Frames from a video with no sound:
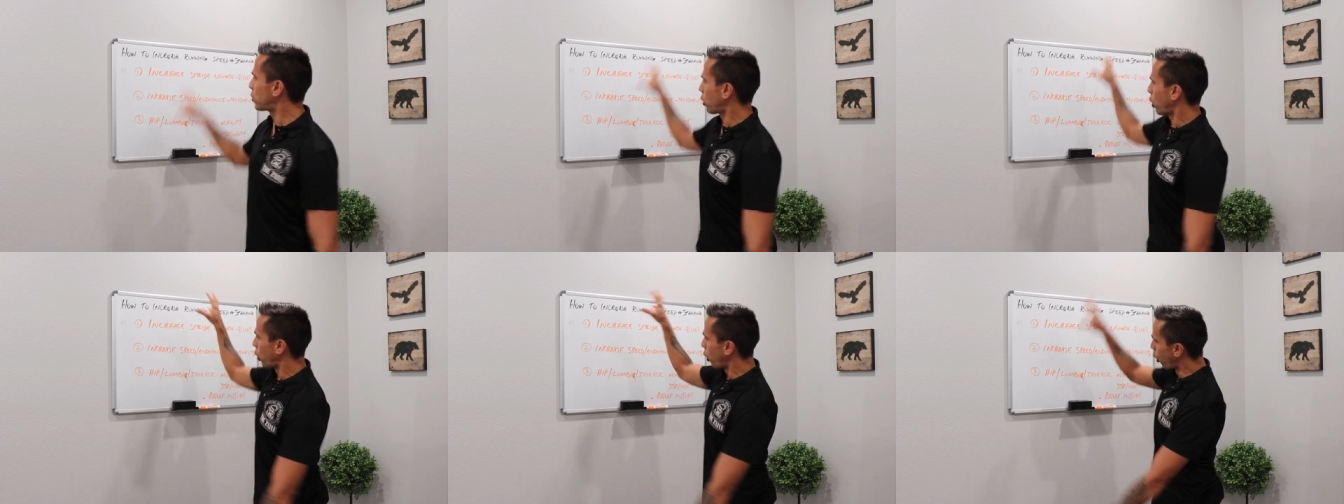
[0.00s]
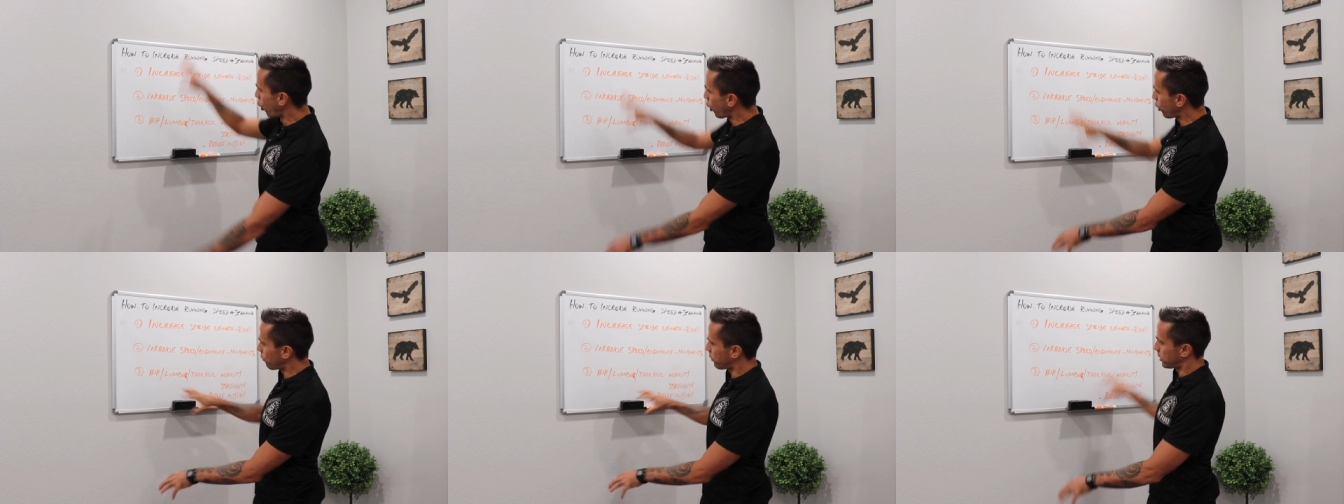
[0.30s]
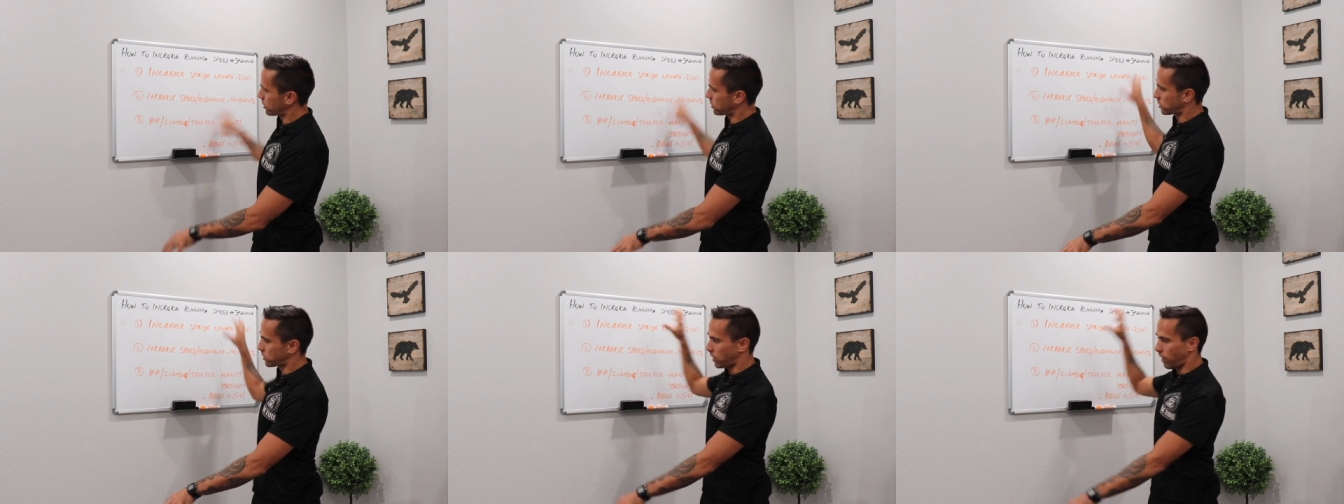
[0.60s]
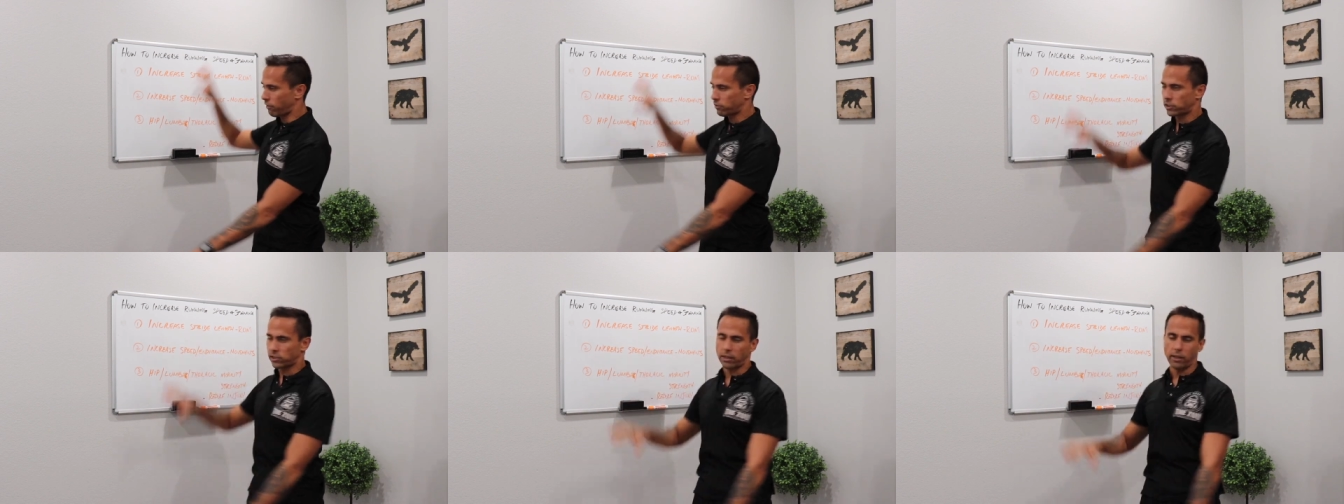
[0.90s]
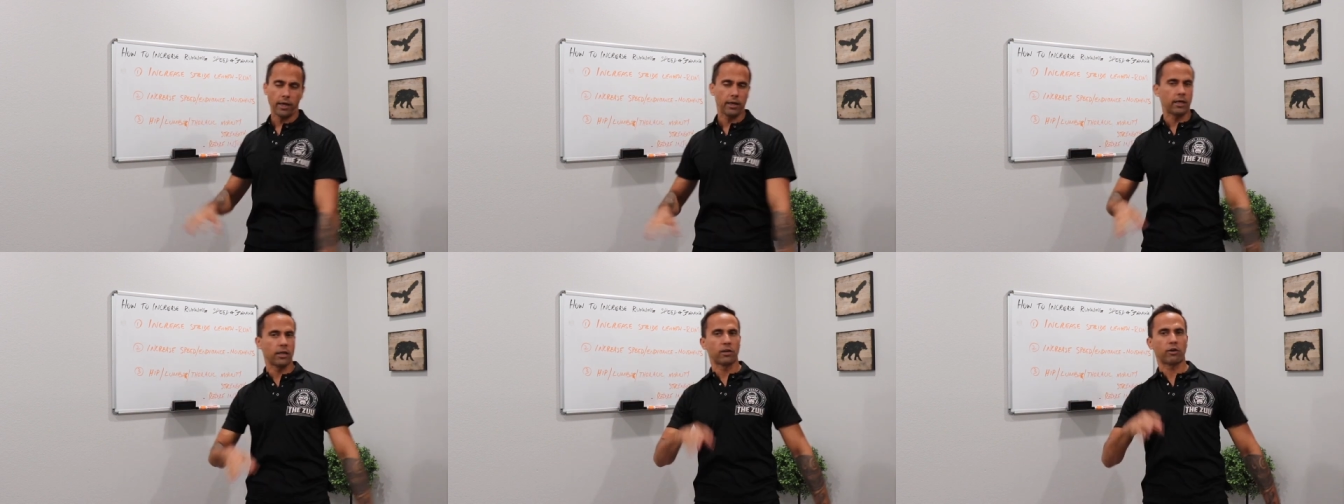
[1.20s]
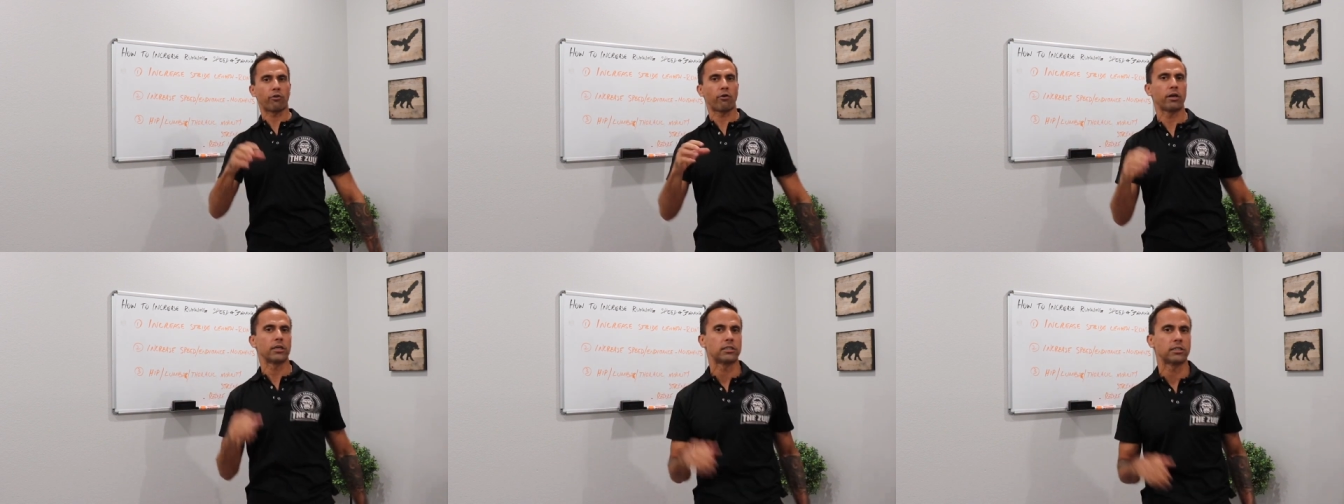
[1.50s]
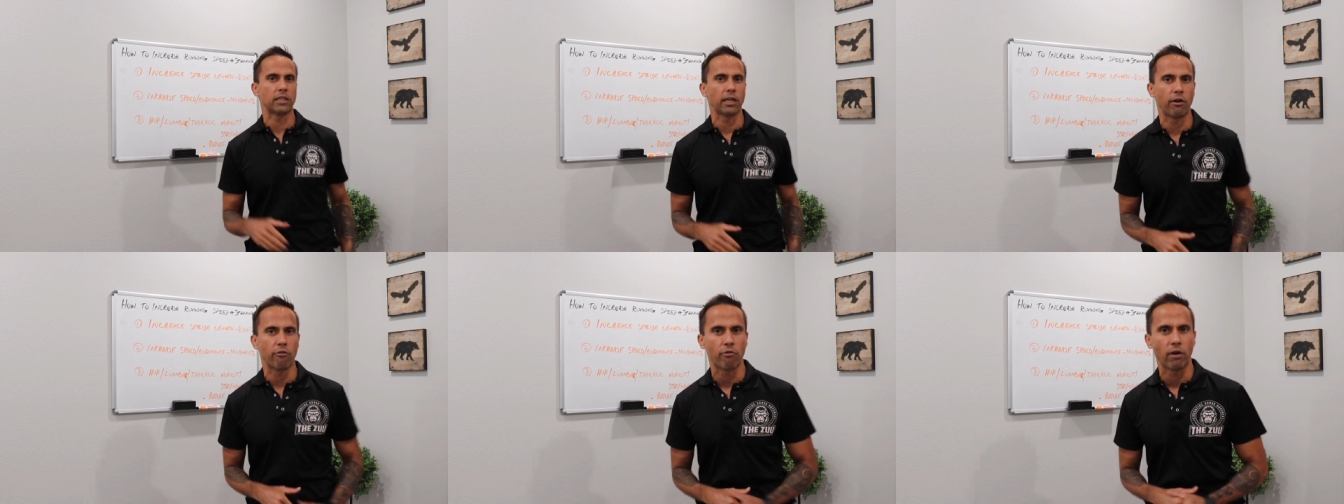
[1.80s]
to learn this stuff so they can
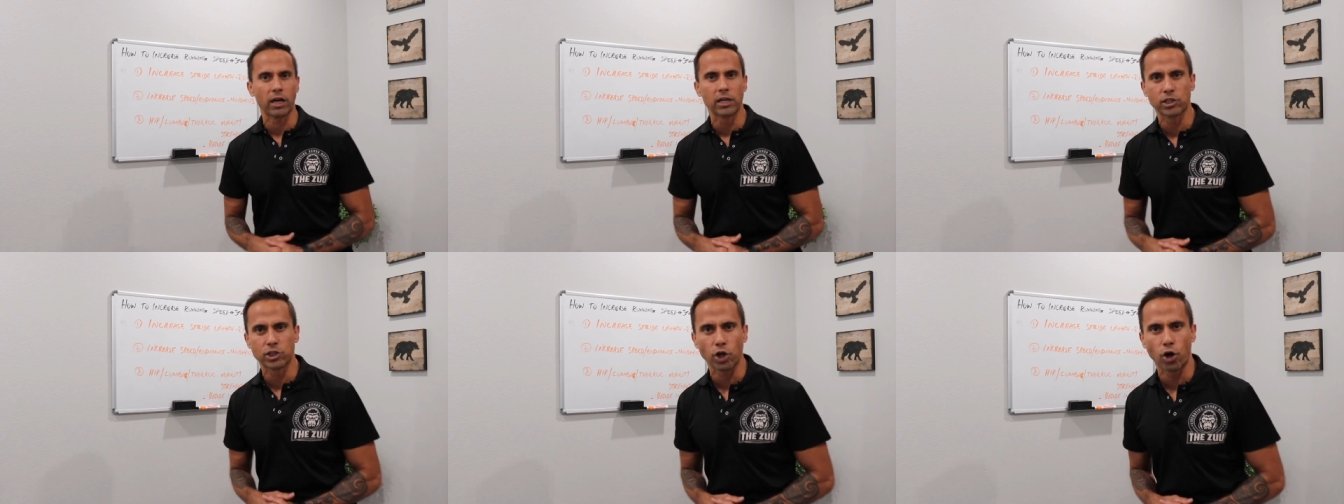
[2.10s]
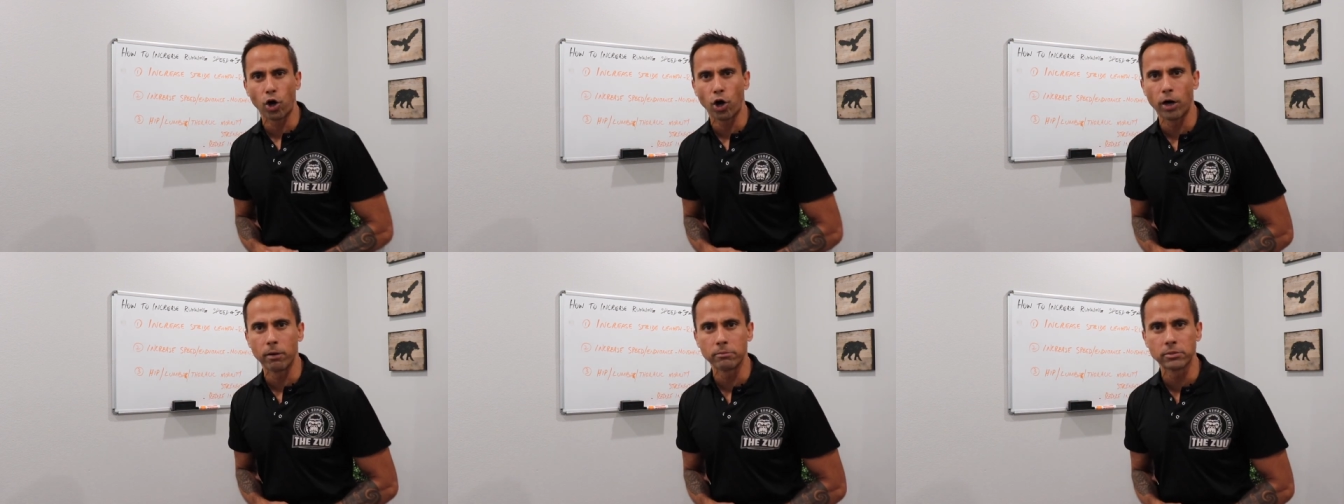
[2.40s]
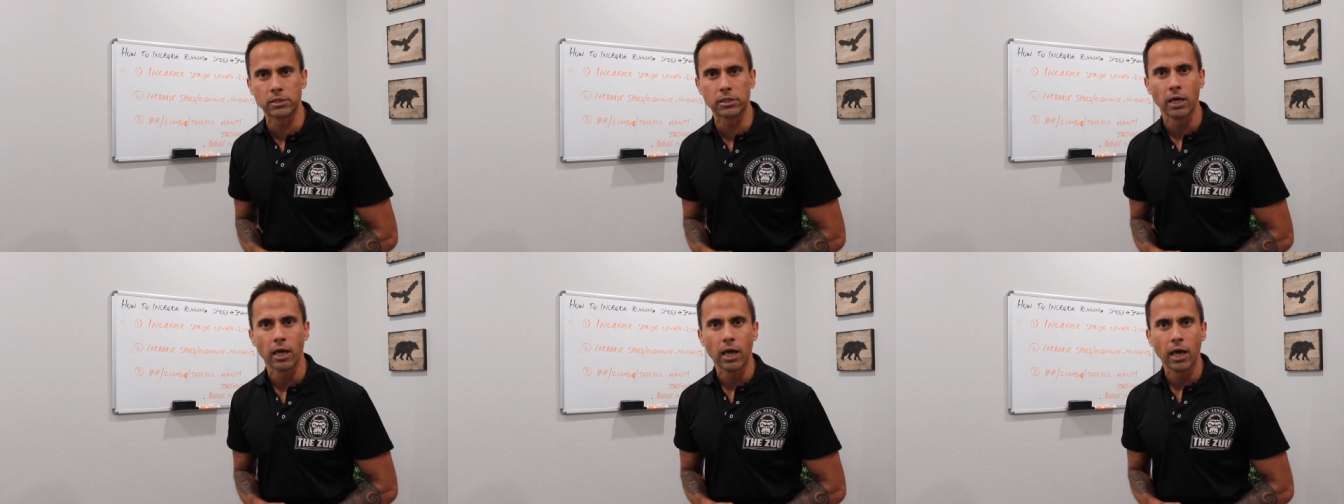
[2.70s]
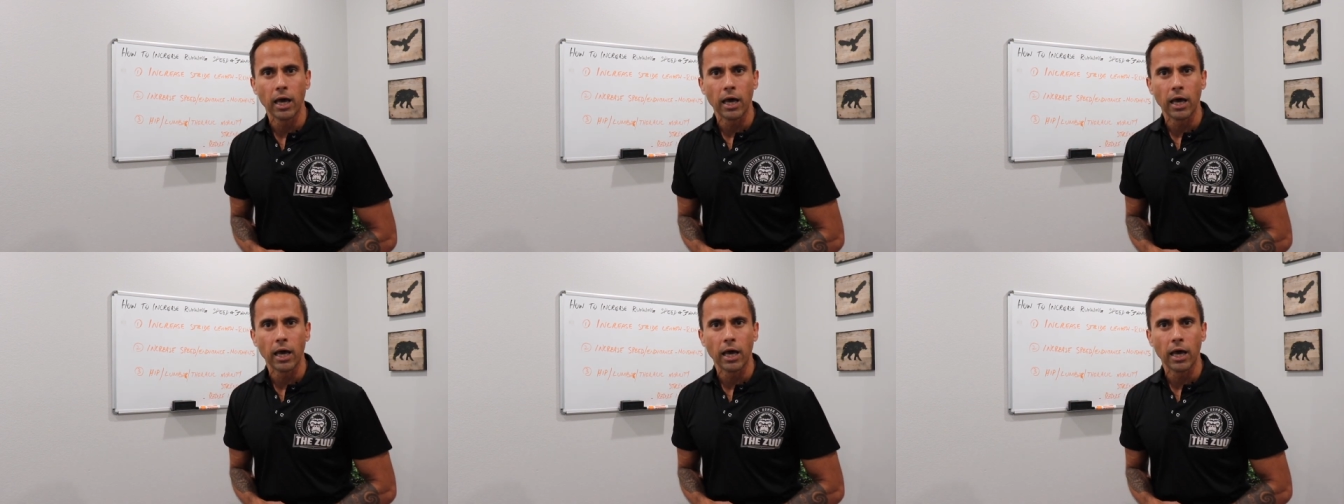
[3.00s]
increase their run times.